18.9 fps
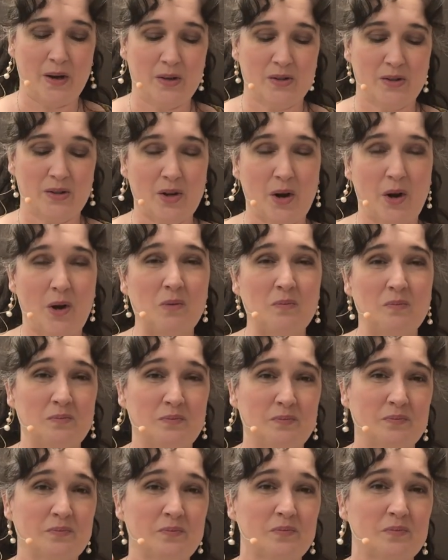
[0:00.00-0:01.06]
So
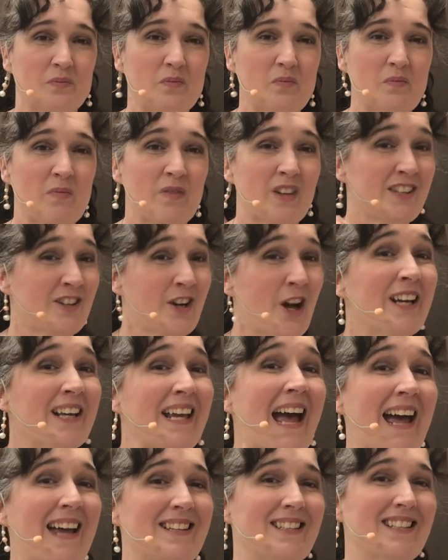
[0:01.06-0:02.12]
not
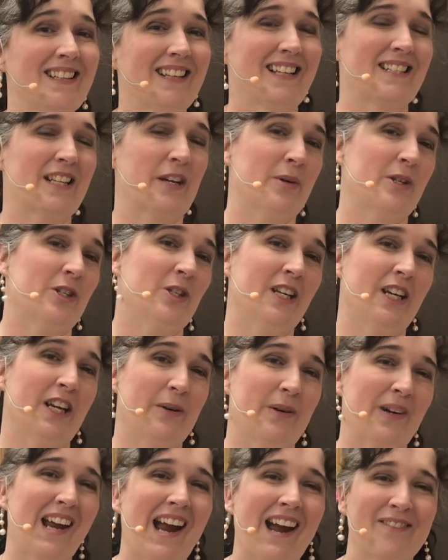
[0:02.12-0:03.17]
yet, because I want you to hear
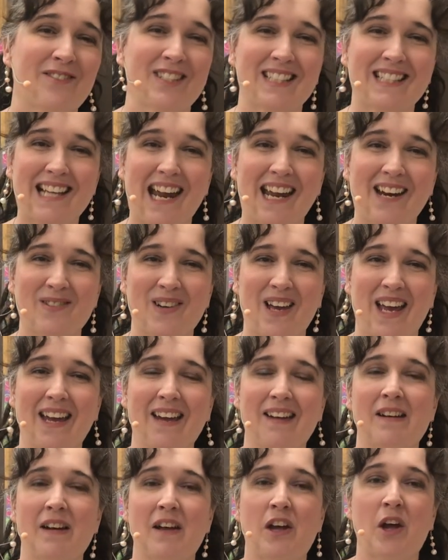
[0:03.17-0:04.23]
what I have to say, okay?
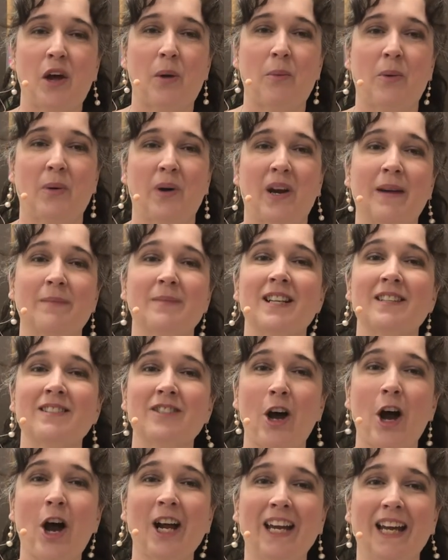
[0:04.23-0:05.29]
But when I'm done
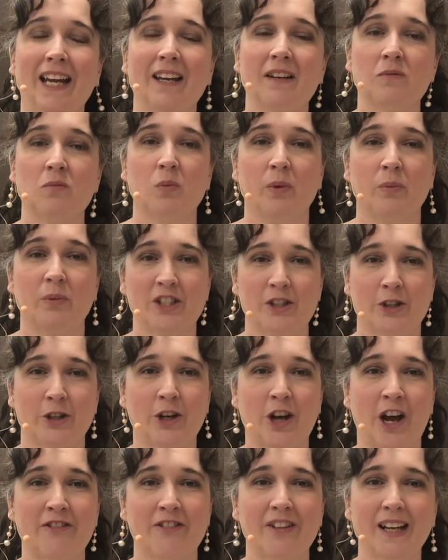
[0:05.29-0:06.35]
talking, when we turn
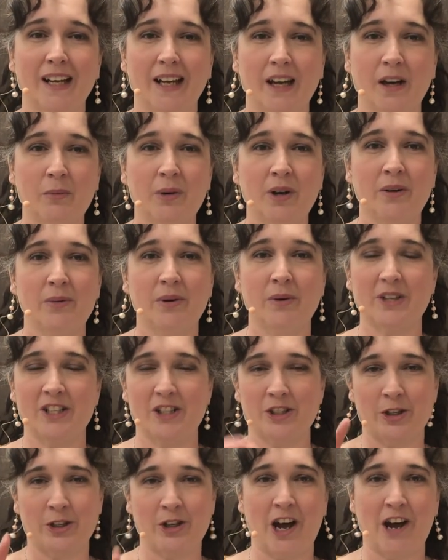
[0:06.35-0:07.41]
off the camera, when we
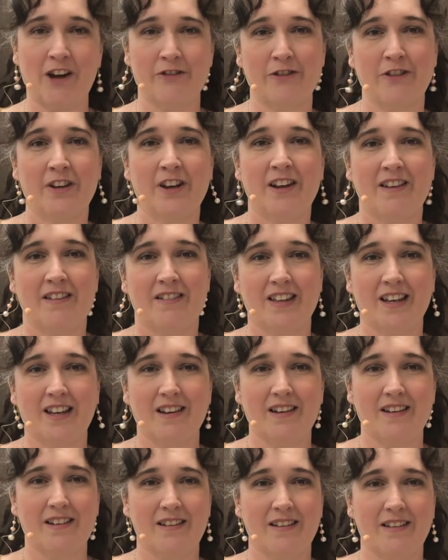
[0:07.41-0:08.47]
turn off
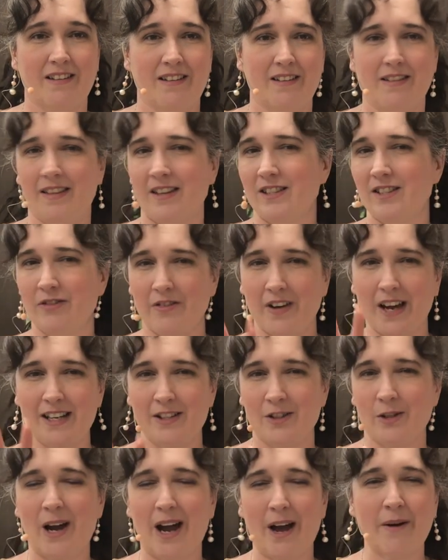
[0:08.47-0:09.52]
the
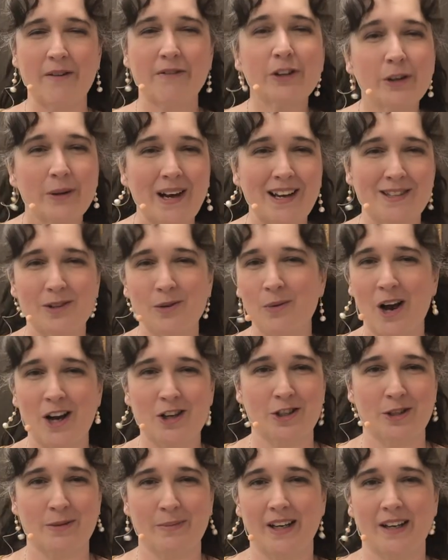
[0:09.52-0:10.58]
device, or however you guys are
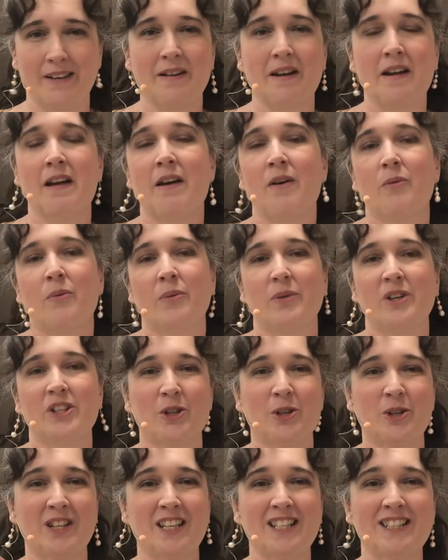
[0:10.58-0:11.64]
watching me, when we
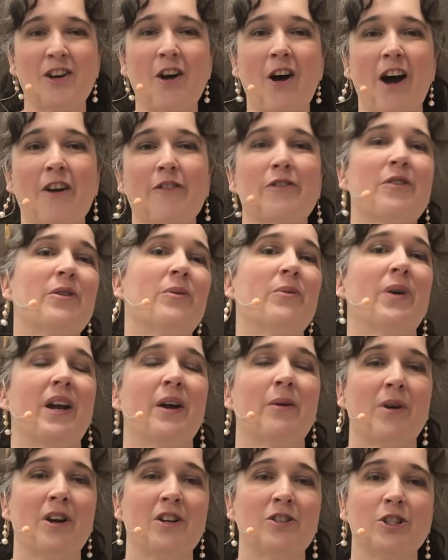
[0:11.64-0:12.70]
turn this off, what I
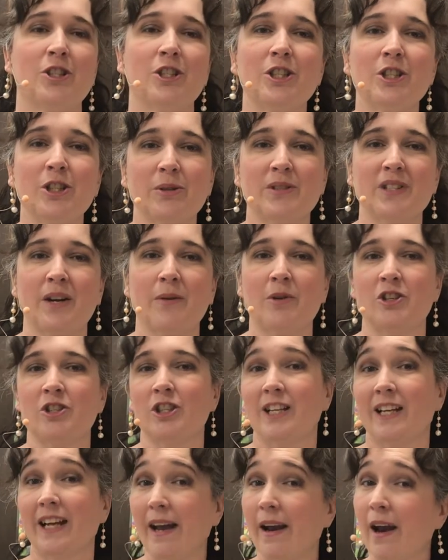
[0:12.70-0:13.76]
want you to do is I want you
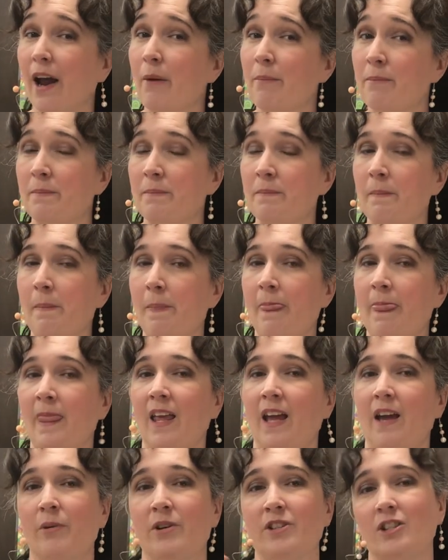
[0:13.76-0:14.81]
to get up.
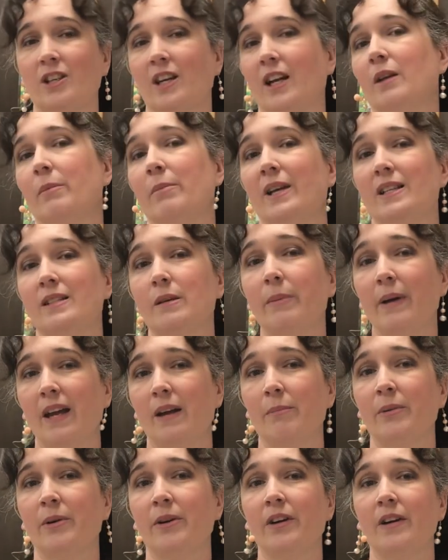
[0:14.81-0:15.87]
I want you to get a piece of
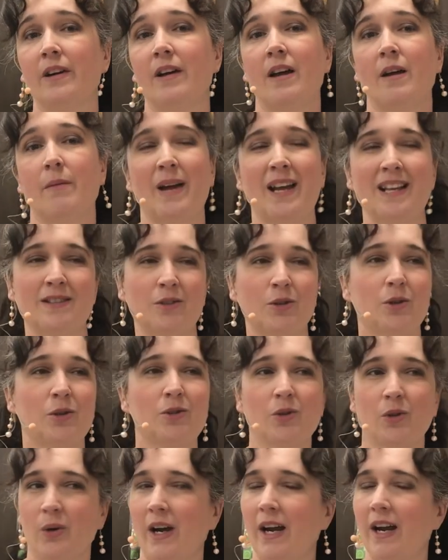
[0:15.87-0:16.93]
paper,
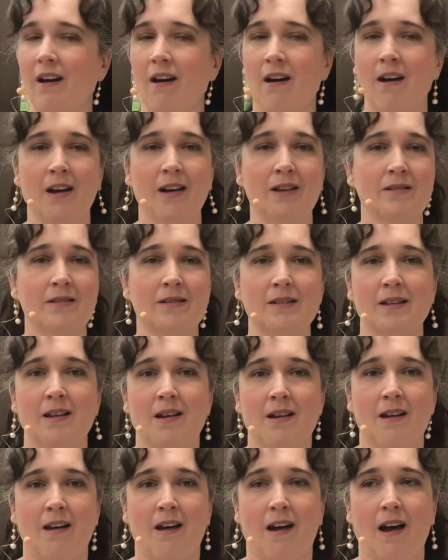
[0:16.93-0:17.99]
pencils, crayons,
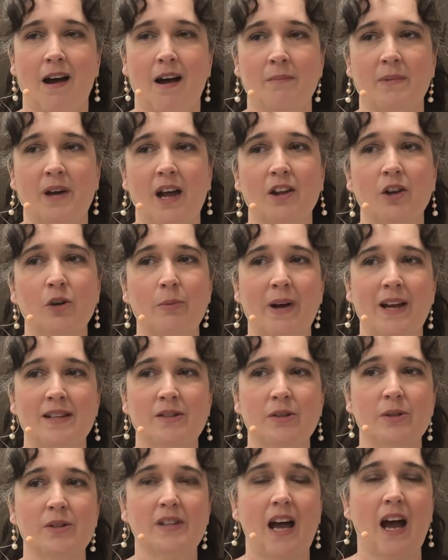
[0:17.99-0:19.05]
colored
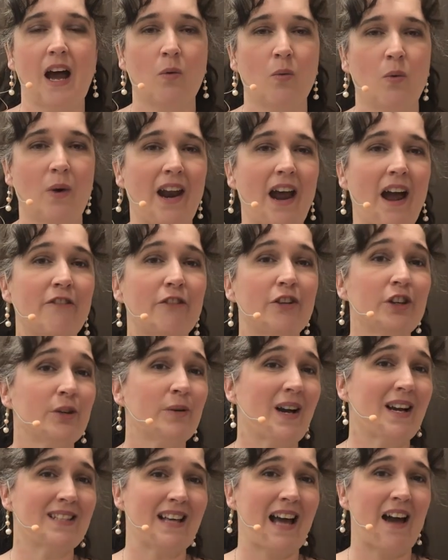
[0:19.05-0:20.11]
pencils, whatever you
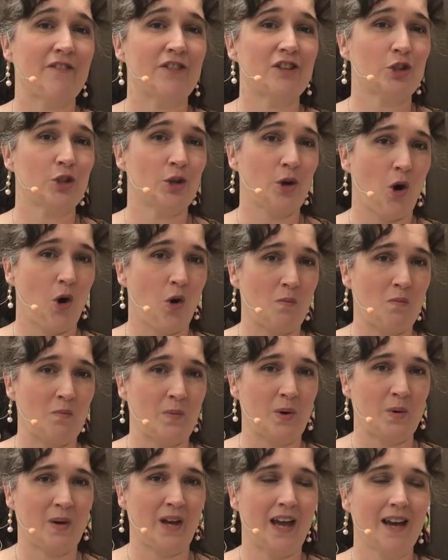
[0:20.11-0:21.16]
guys have at your home,
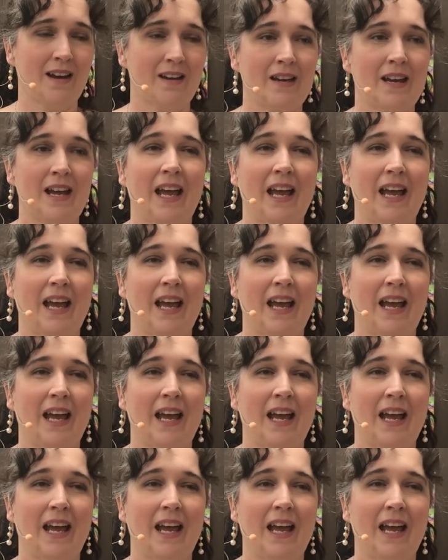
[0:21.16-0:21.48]
okay?